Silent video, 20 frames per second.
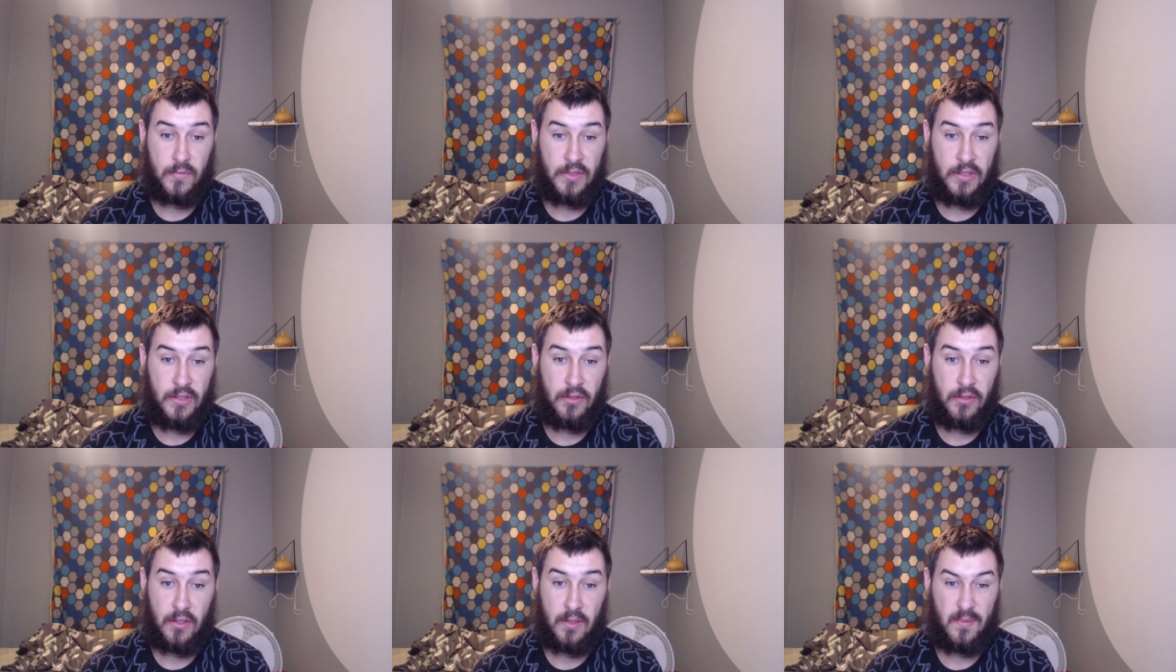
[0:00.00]

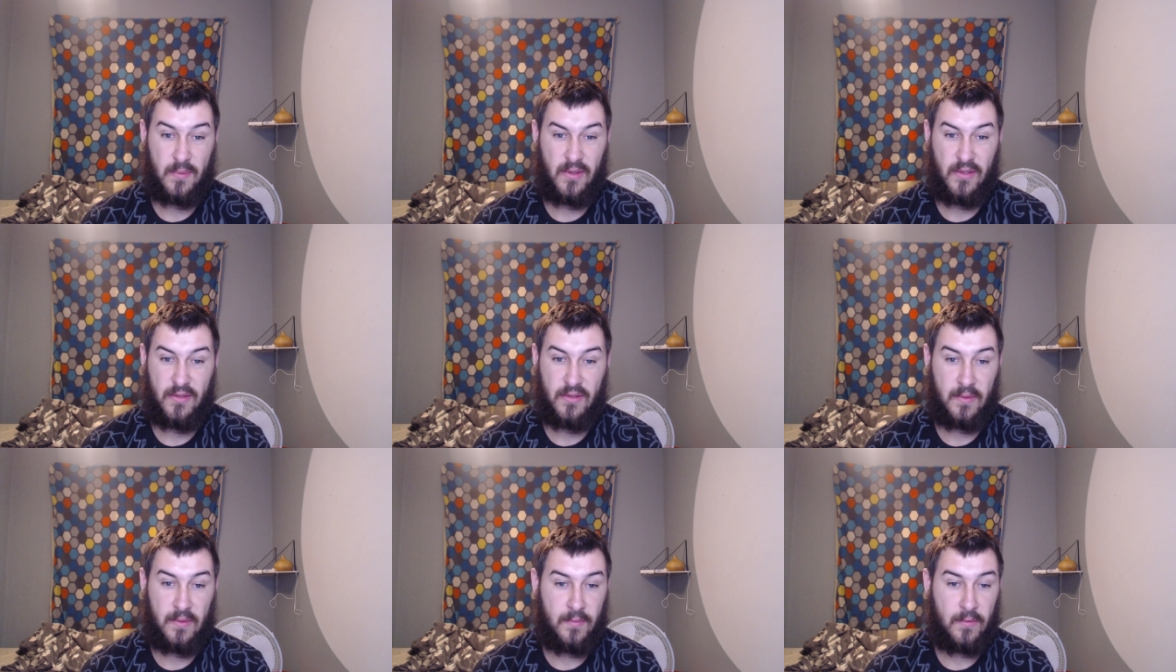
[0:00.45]
look up
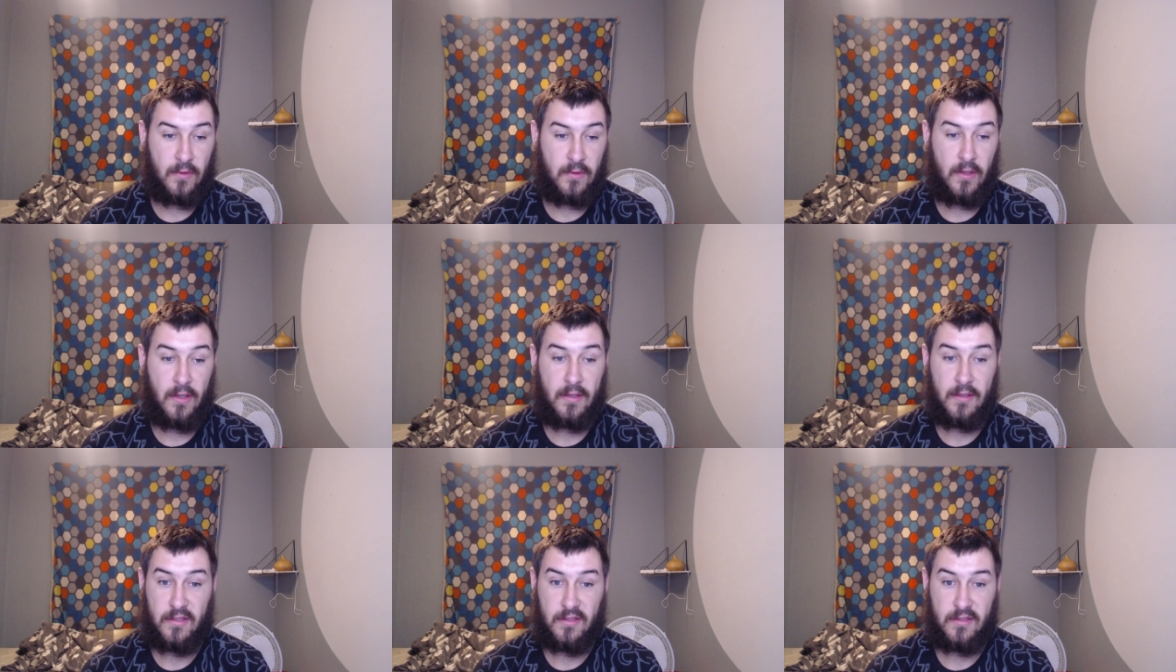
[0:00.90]
those up
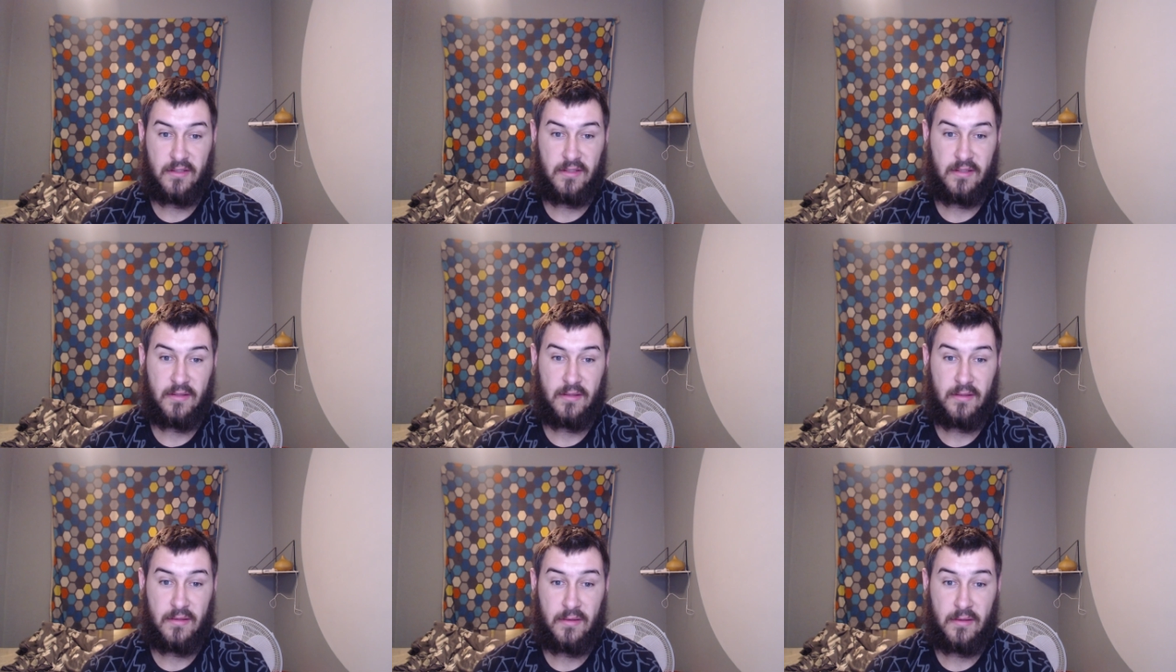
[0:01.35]
online because
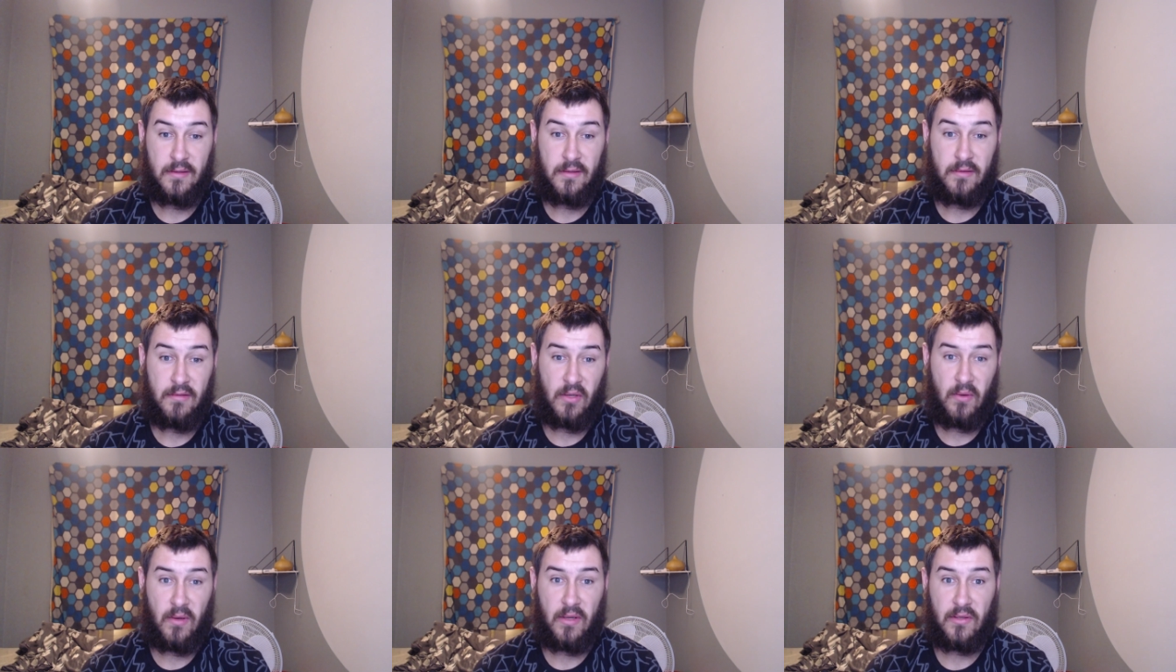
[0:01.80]

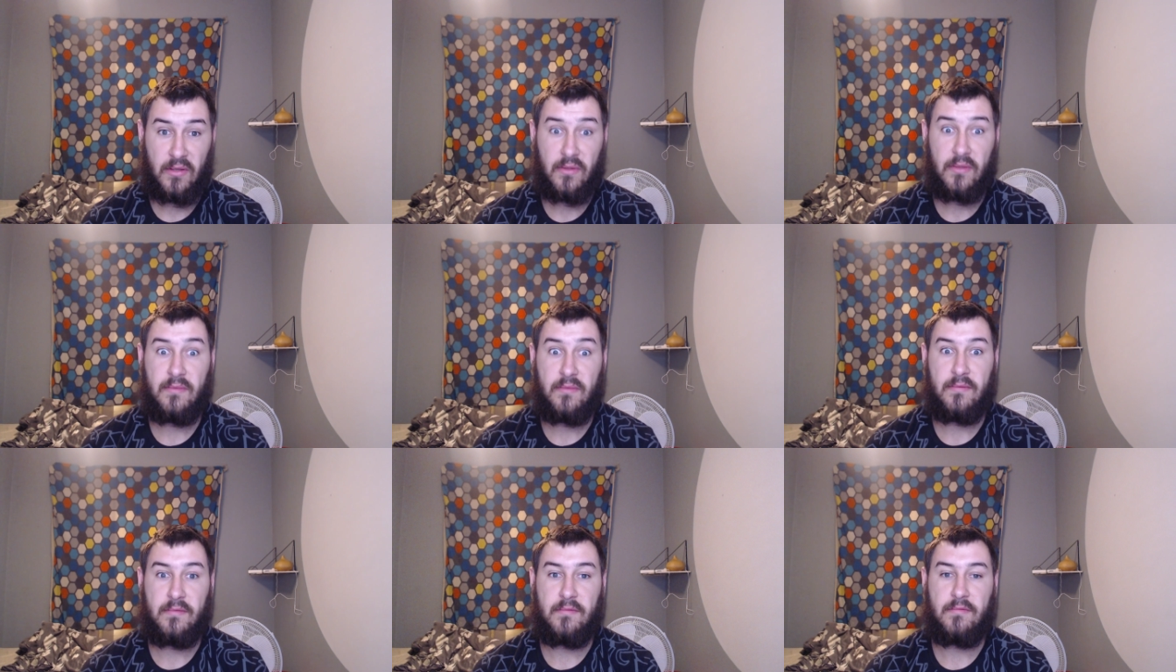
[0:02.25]
they're quite
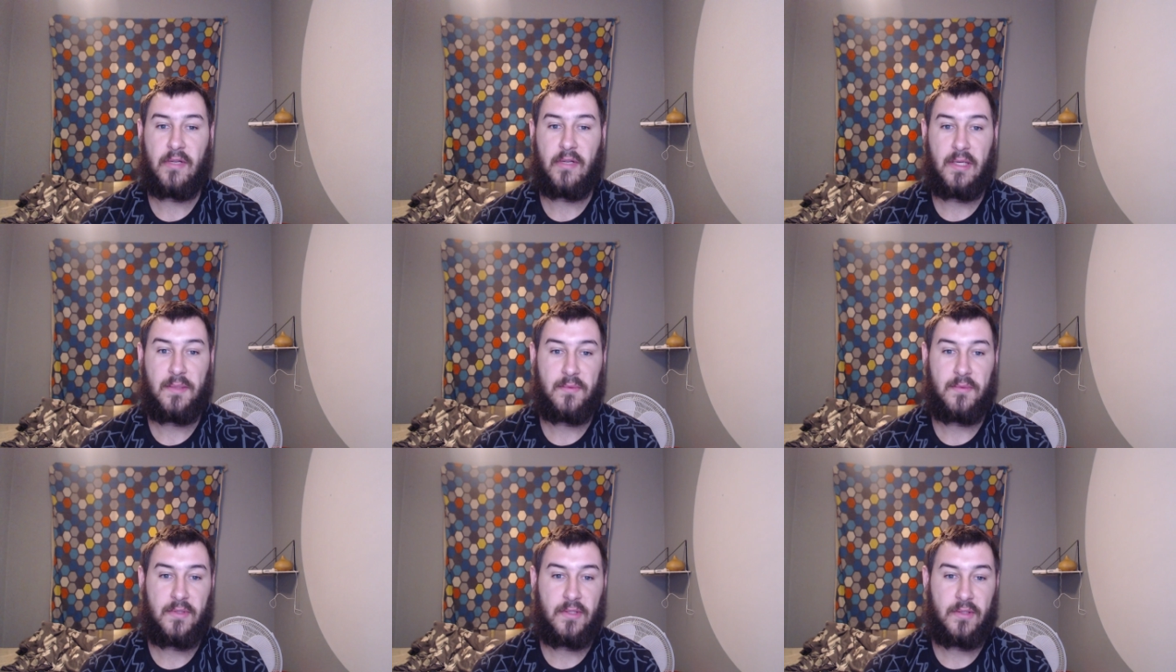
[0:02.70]
good
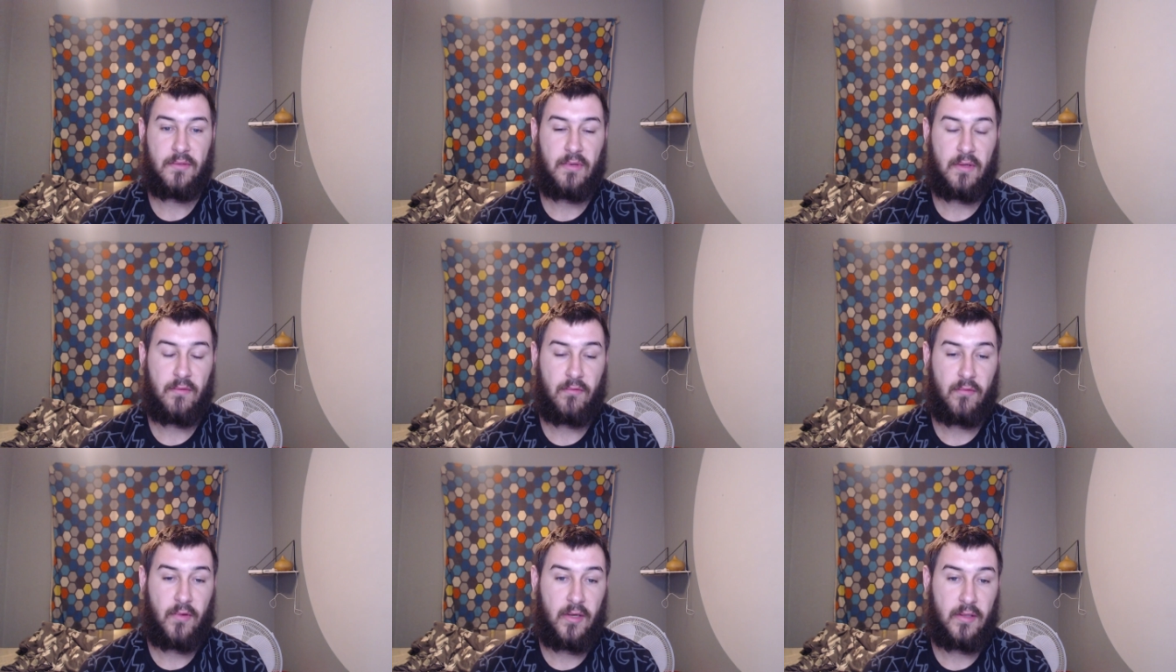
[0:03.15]
times to
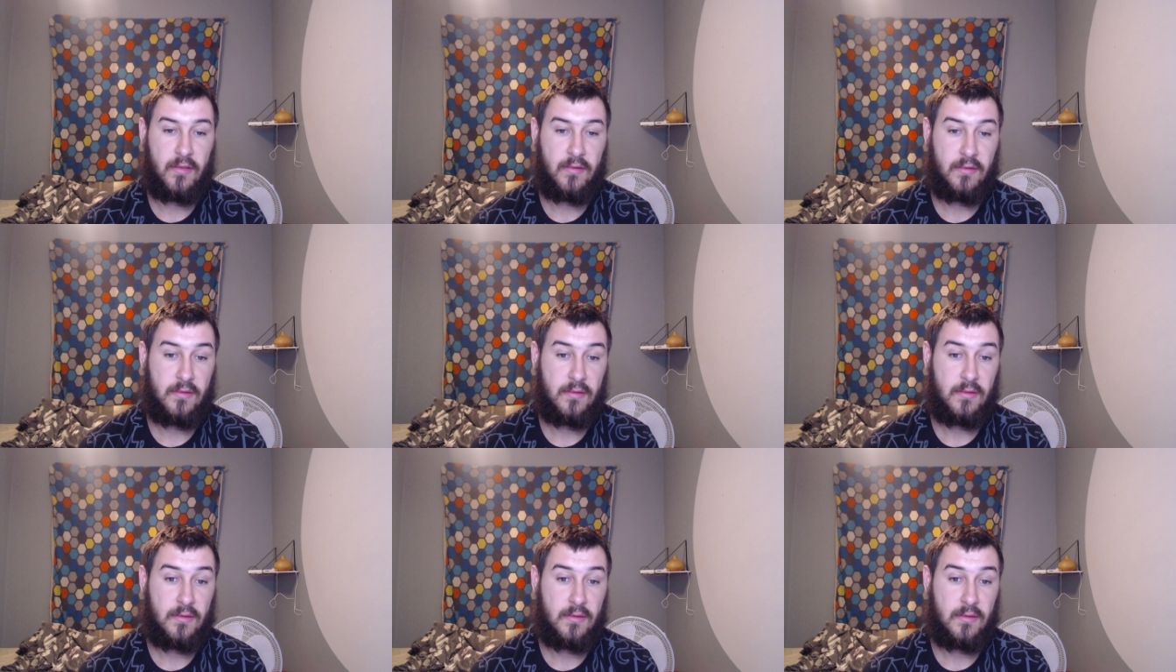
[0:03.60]
travel around.